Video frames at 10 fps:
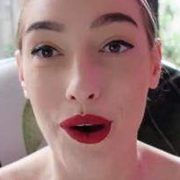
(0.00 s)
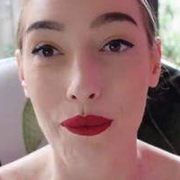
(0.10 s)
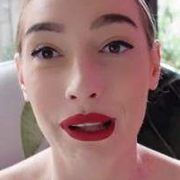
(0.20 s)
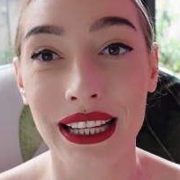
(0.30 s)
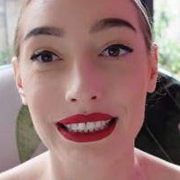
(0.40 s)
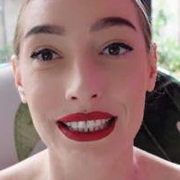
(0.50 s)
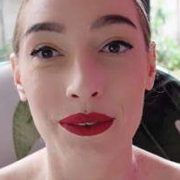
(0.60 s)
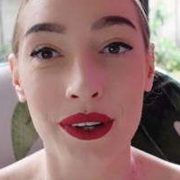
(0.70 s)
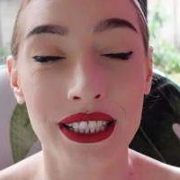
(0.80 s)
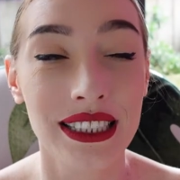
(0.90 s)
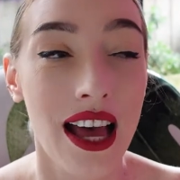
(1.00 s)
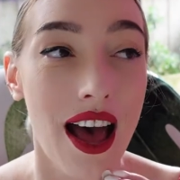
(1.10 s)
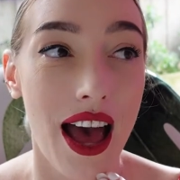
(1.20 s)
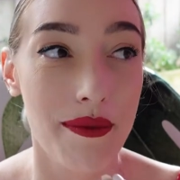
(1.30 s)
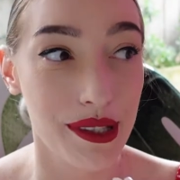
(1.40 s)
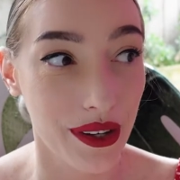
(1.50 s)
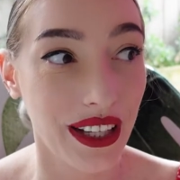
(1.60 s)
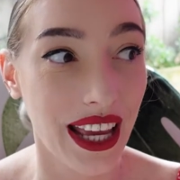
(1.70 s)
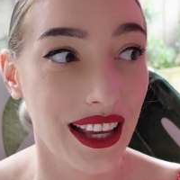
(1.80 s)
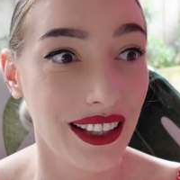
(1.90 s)
complex than it was. I'm
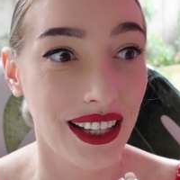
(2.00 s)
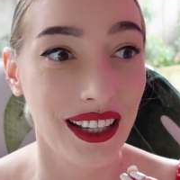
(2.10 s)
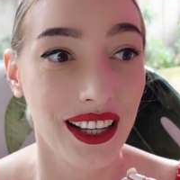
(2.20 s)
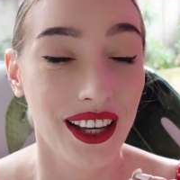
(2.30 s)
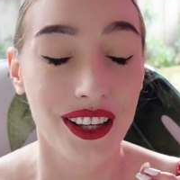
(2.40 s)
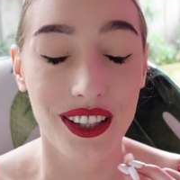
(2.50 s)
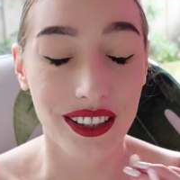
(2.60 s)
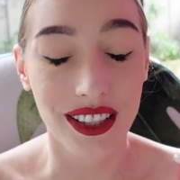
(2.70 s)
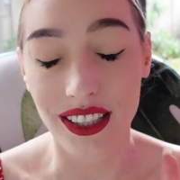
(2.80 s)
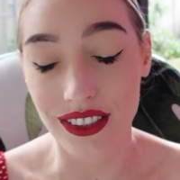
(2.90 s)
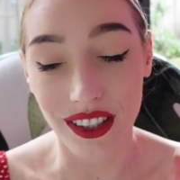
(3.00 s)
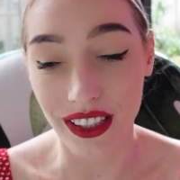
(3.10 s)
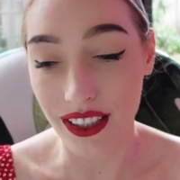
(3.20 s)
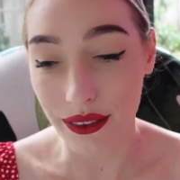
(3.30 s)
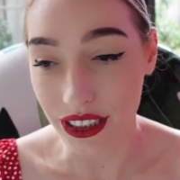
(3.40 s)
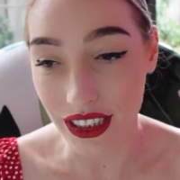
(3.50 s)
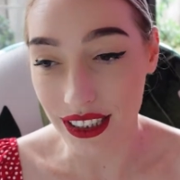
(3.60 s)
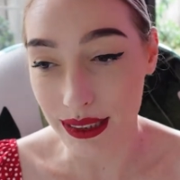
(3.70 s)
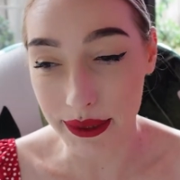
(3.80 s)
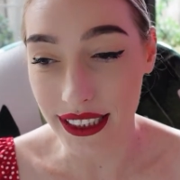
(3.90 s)
sorry, Kaylee. It's not like you're watching
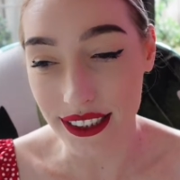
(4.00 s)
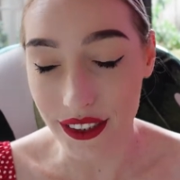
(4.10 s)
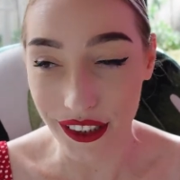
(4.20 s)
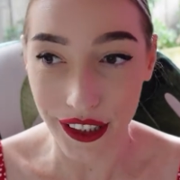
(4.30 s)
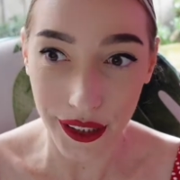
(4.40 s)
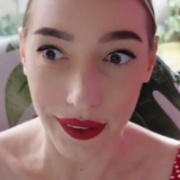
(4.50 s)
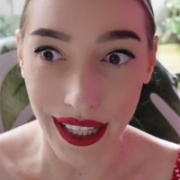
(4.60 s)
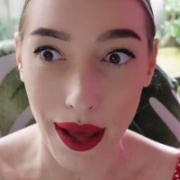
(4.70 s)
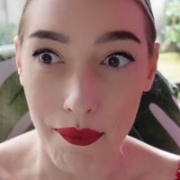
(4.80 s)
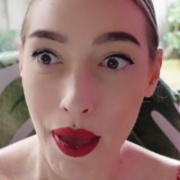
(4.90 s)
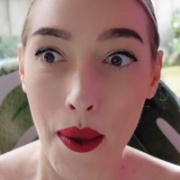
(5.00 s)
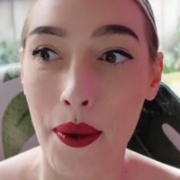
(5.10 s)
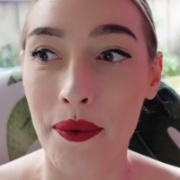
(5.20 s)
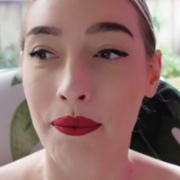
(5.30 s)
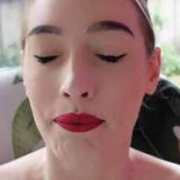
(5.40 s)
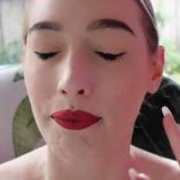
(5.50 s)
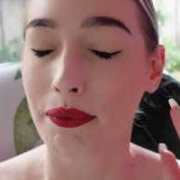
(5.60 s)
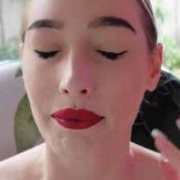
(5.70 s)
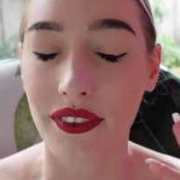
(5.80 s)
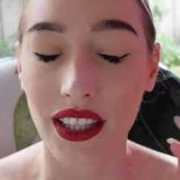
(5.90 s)
this because you don't know who I am.
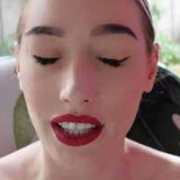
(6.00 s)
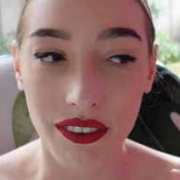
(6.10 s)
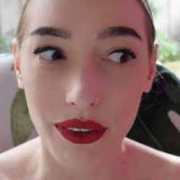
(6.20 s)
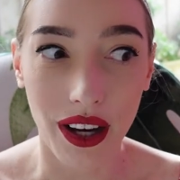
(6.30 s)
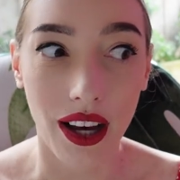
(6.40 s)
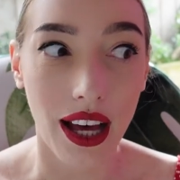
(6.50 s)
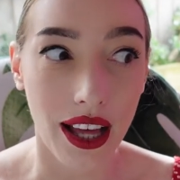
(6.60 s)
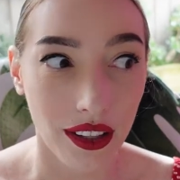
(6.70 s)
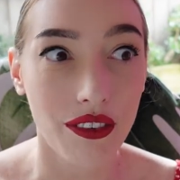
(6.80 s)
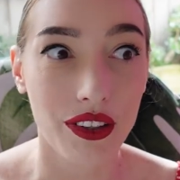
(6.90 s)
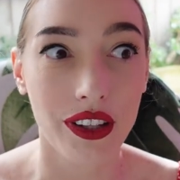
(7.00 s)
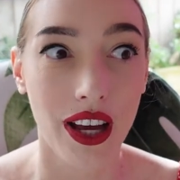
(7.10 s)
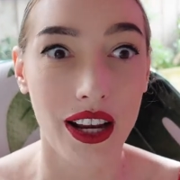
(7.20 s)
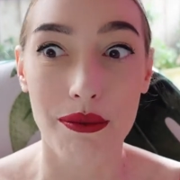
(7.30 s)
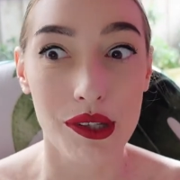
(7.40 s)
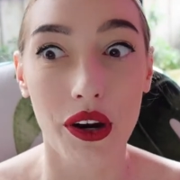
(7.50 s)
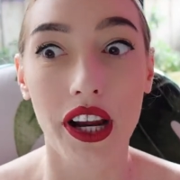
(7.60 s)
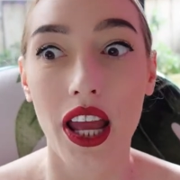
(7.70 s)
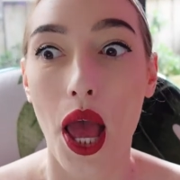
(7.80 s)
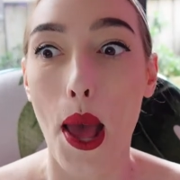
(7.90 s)
If you are, I love you and I'm
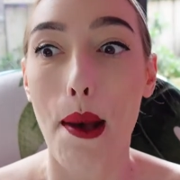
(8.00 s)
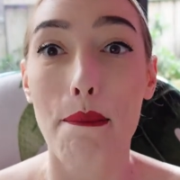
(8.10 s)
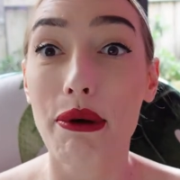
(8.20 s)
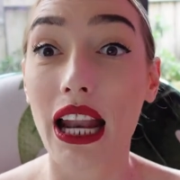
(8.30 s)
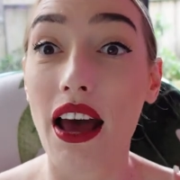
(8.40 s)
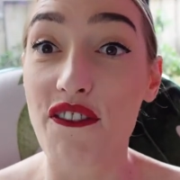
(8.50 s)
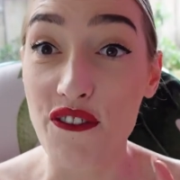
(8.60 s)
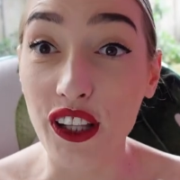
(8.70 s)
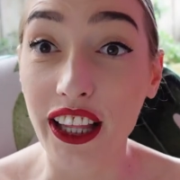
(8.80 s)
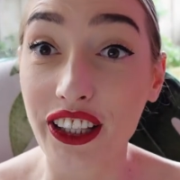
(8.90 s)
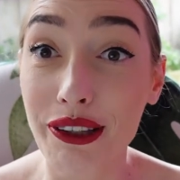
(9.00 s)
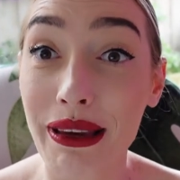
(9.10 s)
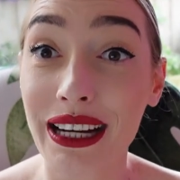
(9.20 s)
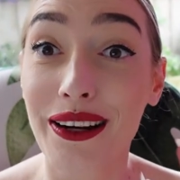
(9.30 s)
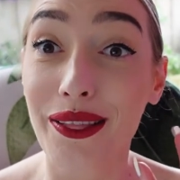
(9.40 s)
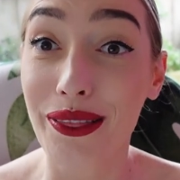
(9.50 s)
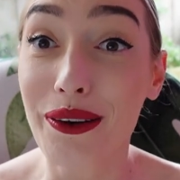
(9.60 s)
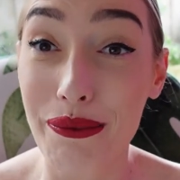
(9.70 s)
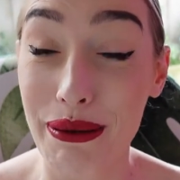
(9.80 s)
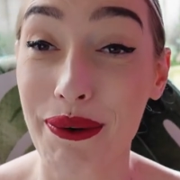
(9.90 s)
sorry. But I feel like you made it a
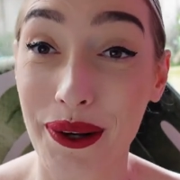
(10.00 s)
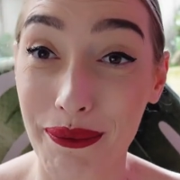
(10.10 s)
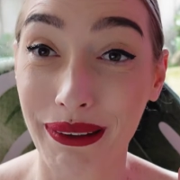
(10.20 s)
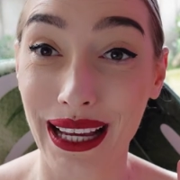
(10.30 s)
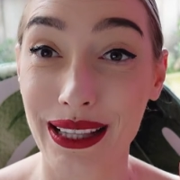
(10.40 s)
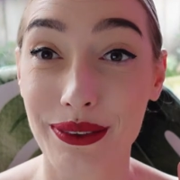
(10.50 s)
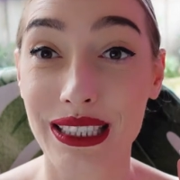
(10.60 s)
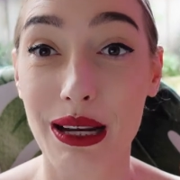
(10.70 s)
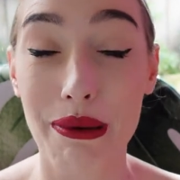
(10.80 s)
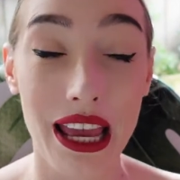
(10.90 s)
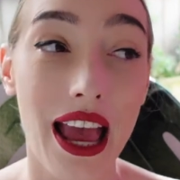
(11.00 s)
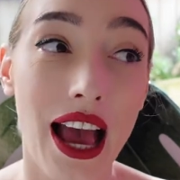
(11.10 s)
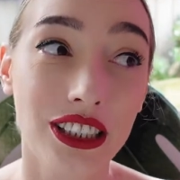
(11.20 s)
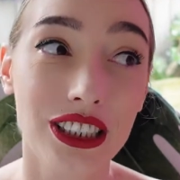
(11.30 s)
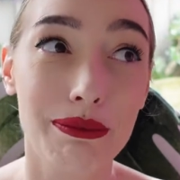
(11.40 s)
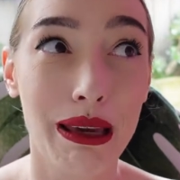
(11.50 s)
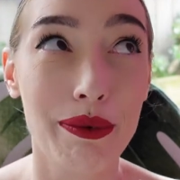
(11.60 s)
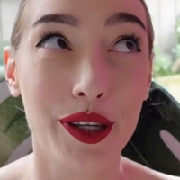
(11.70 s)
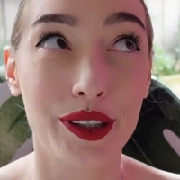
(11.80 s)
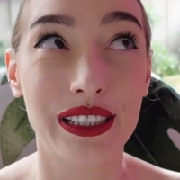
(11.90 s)
little bit more complicated than it was gonna be. Actually,
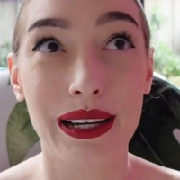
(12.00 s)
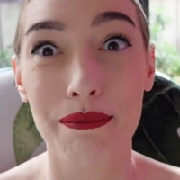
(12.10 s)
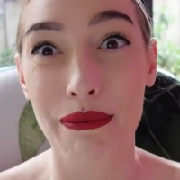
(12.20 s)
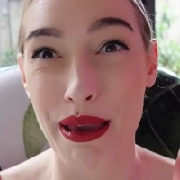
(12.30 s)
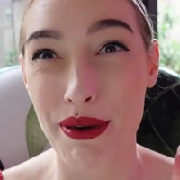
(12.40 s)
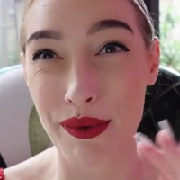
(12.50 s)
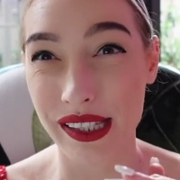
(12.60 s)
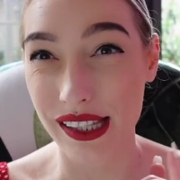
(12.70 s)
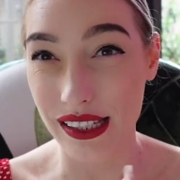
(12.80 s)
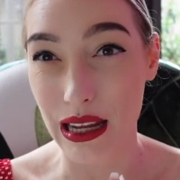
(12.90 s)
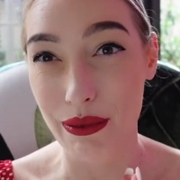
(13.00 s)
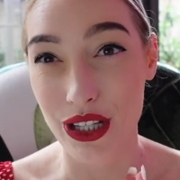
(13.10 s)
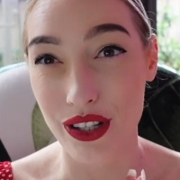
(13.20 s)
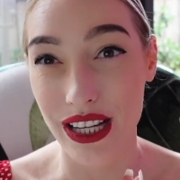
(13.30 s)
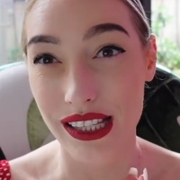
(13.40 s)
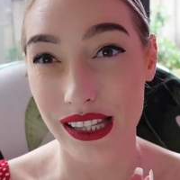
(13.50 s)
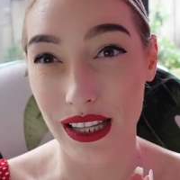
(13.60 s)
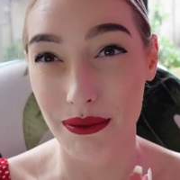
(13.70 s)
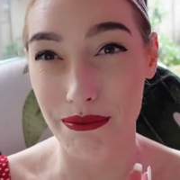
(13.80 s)
maybe you didn't, maybe it was the steaming drinks that